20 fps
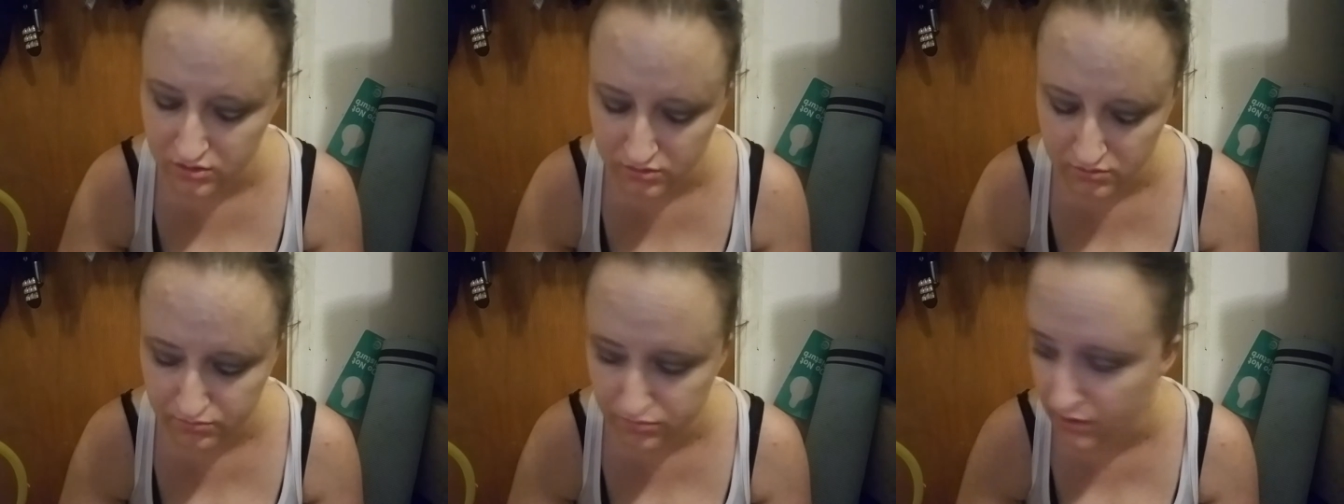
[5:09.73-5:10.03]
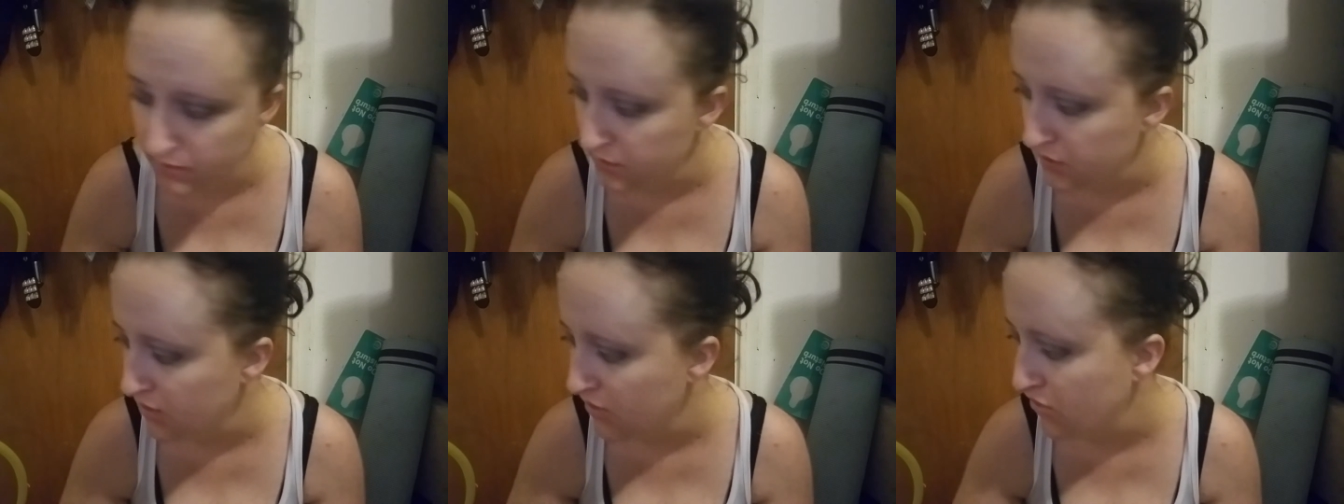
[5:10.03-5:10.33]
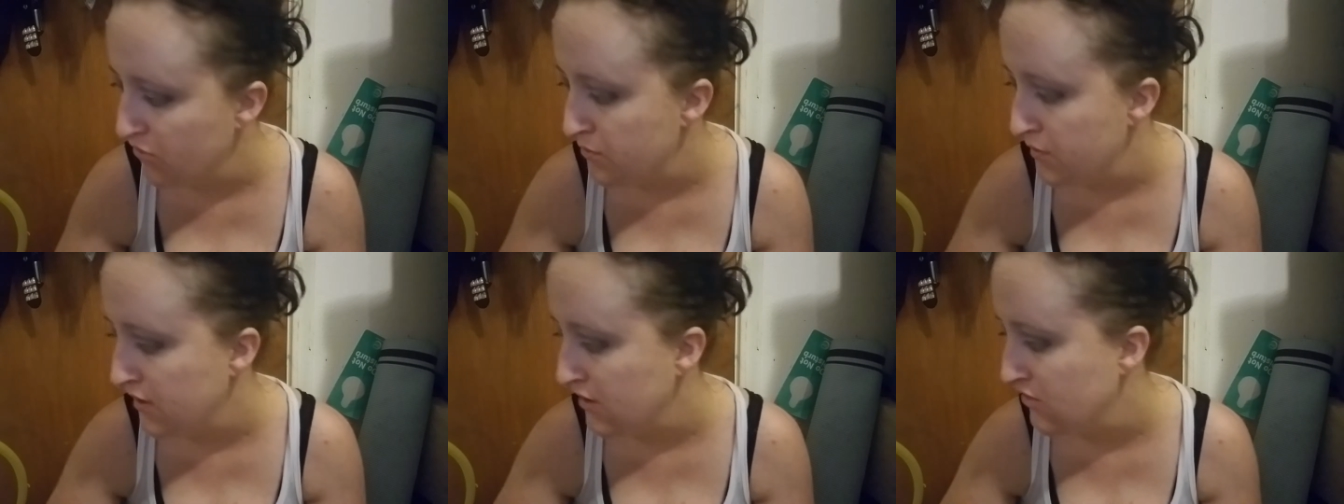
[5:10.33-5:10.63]
pumpkin
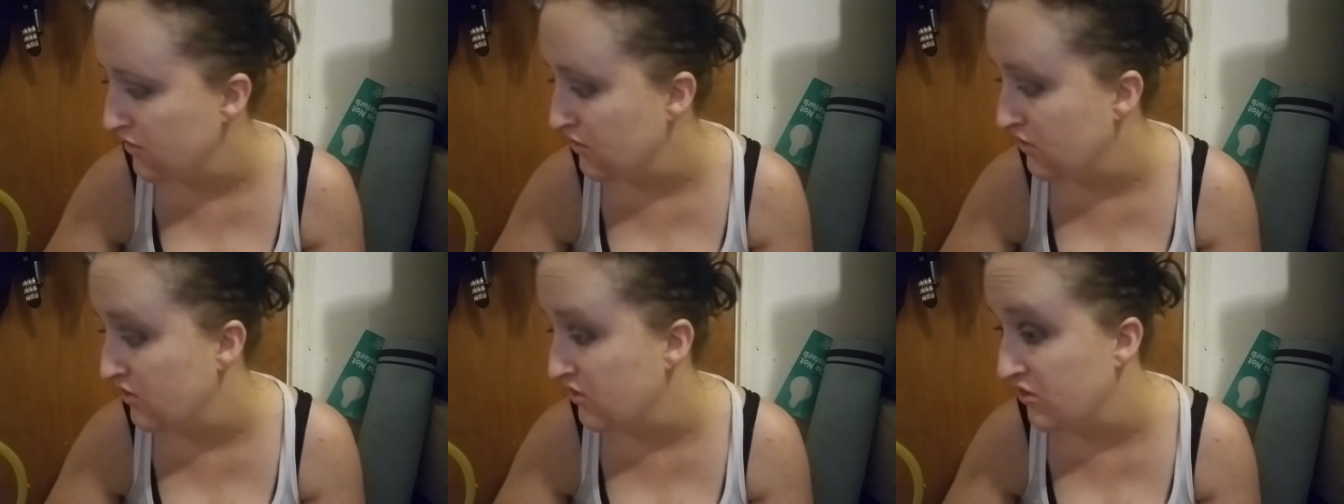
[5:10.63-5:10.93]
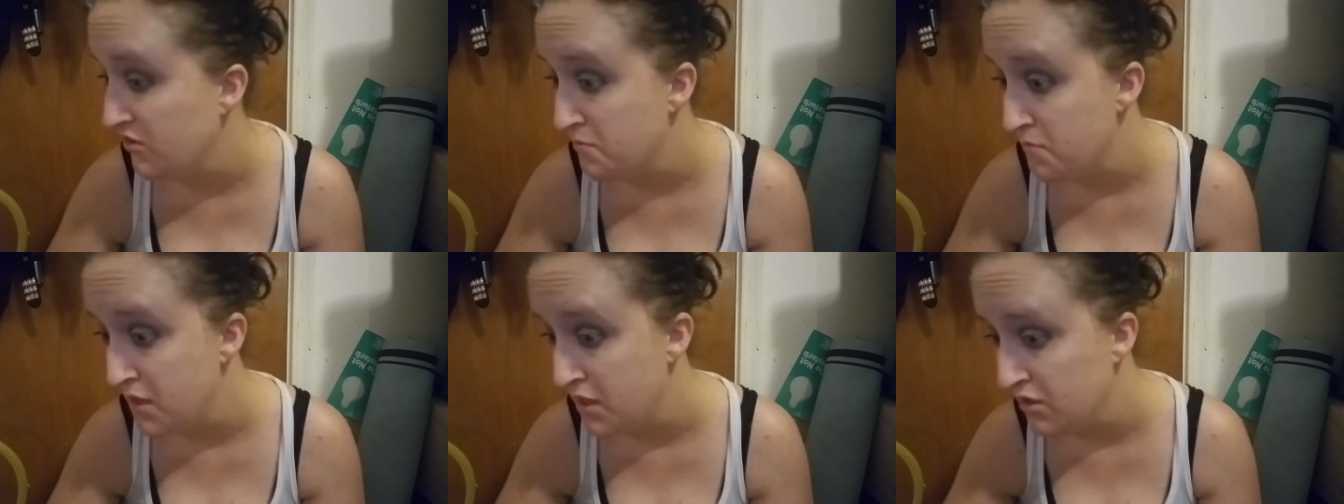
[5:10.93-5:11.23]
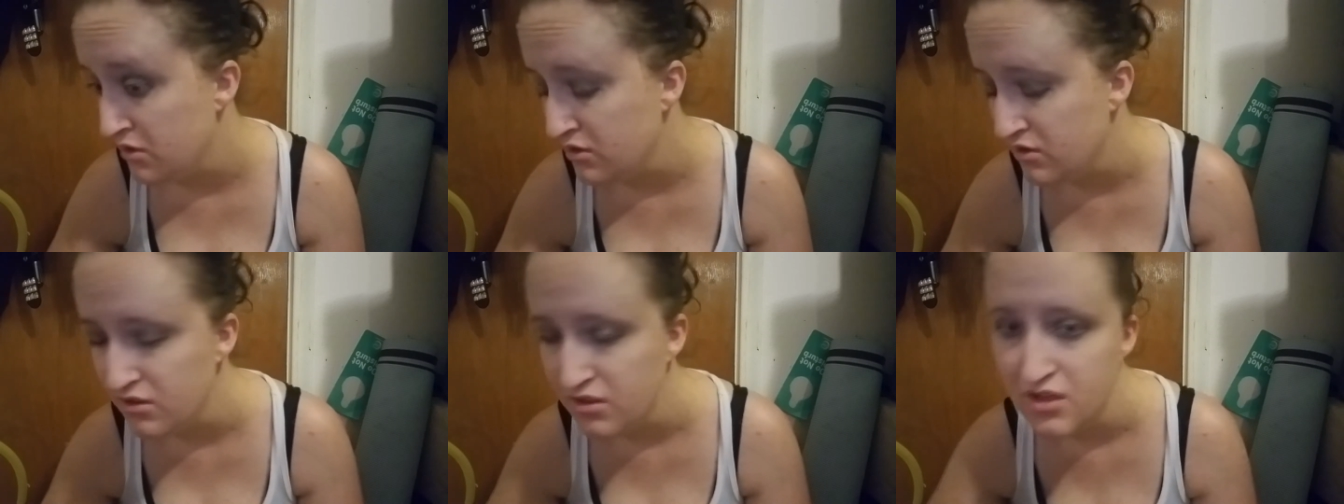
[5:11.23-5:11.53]
spice
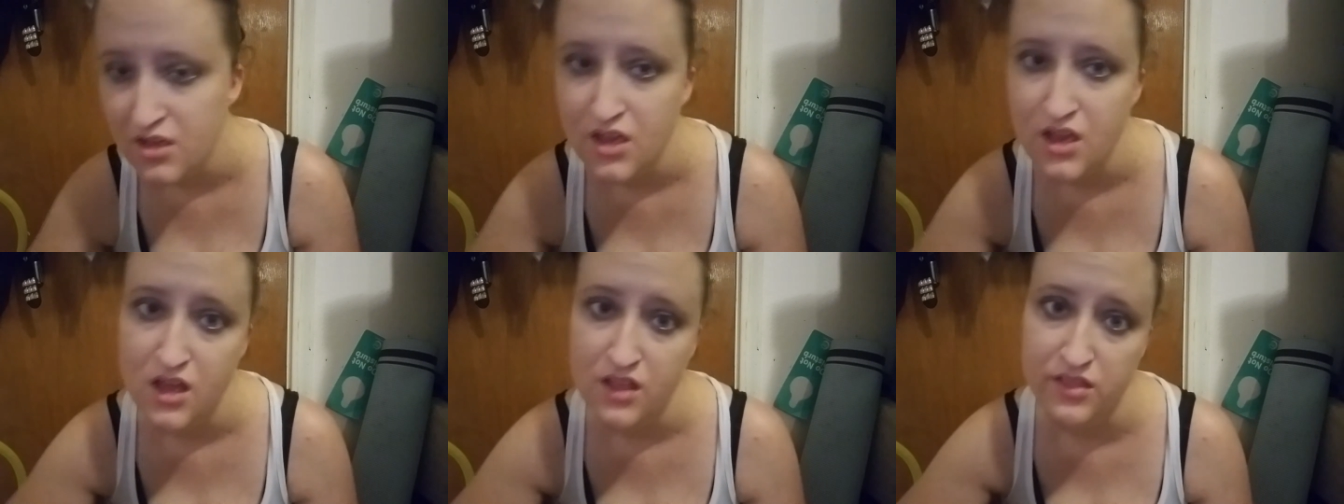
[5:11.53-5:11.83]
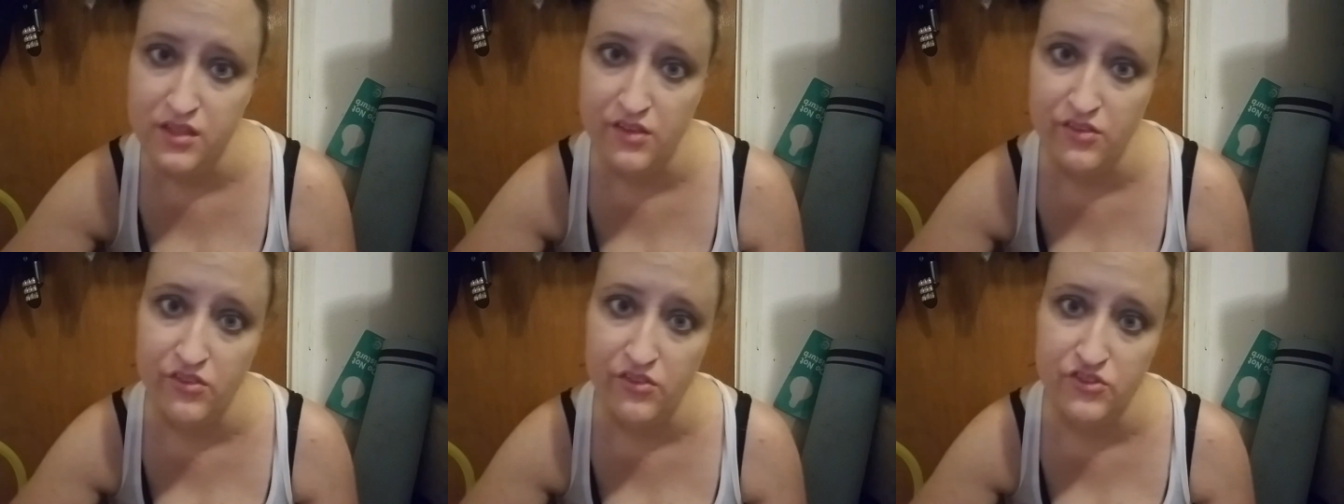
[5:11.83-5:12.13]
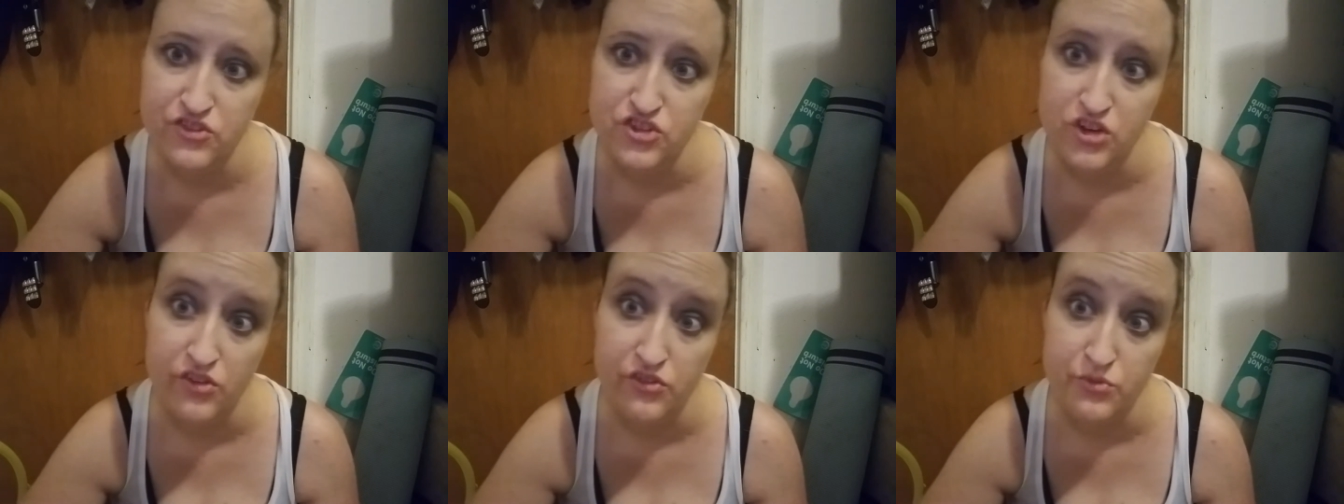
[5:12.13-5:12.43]
smell. This is
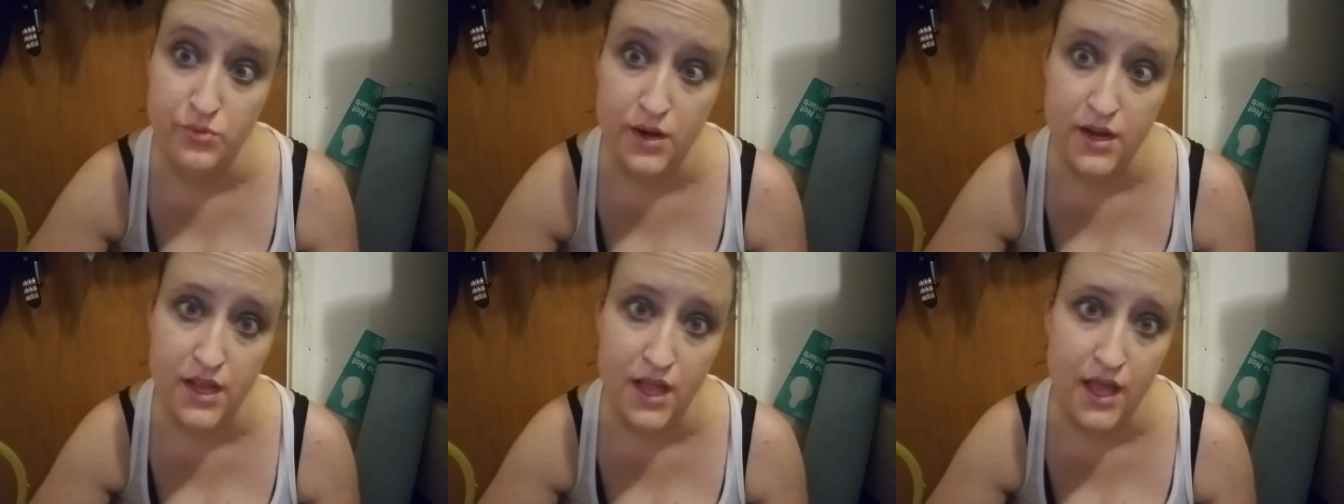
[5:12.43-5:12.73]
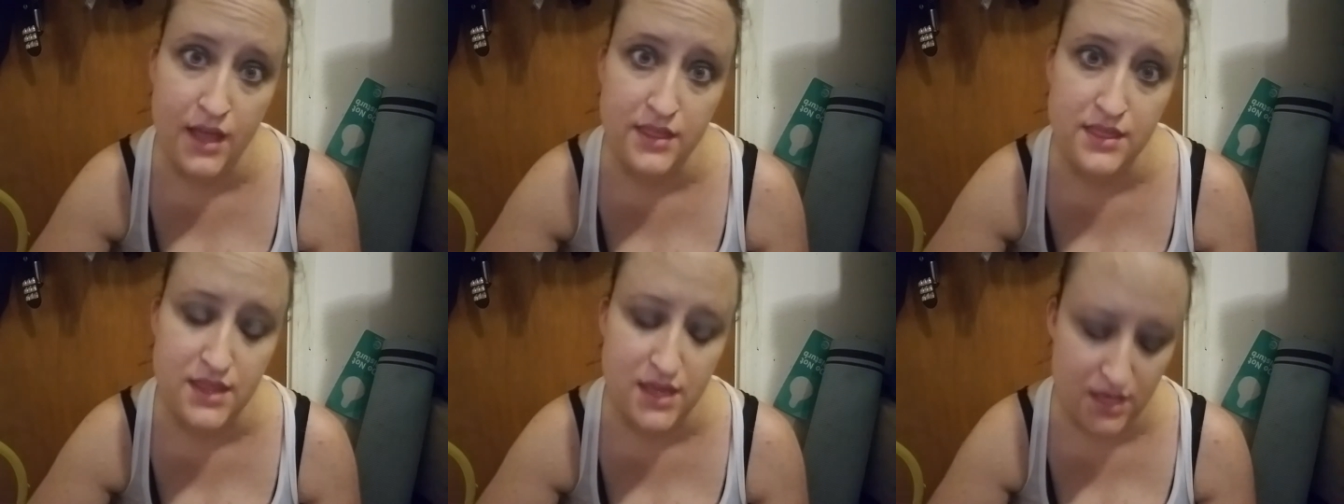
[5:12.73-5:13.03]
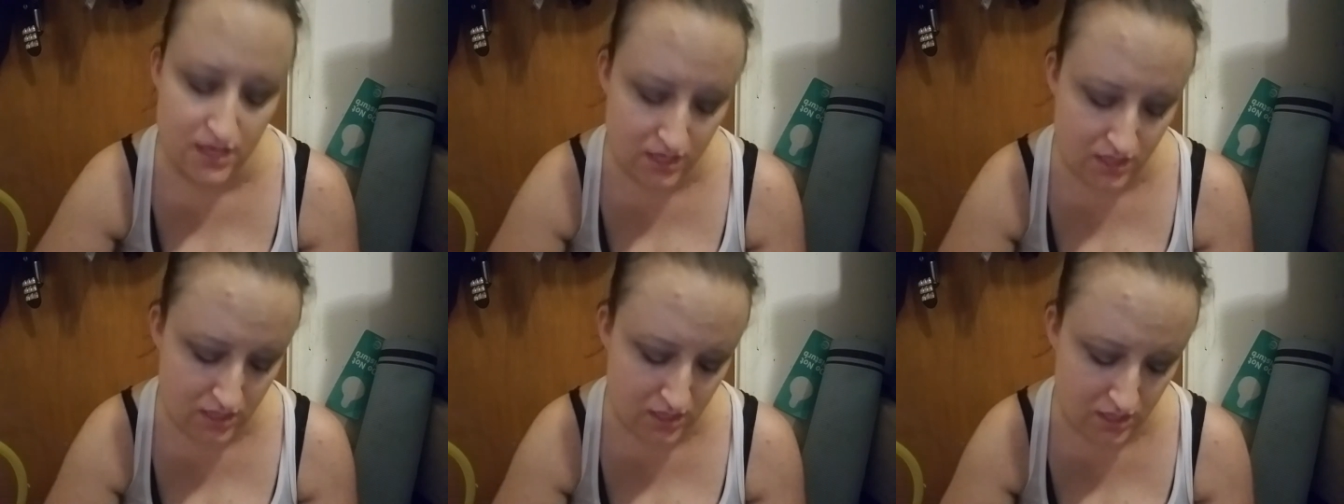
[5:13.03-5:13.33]
just right, I
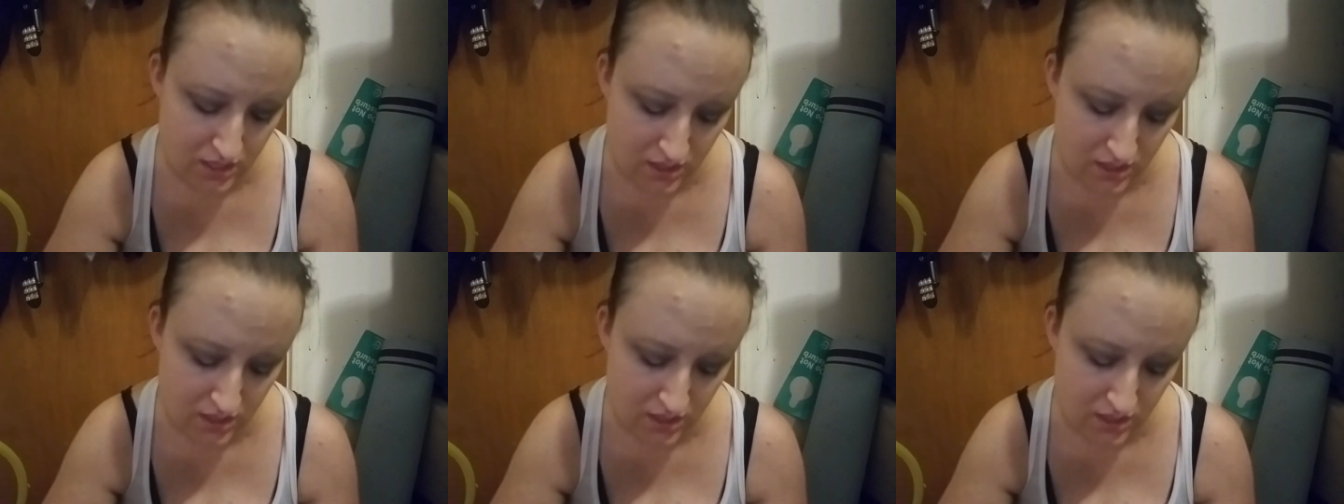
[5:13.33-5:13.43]
think.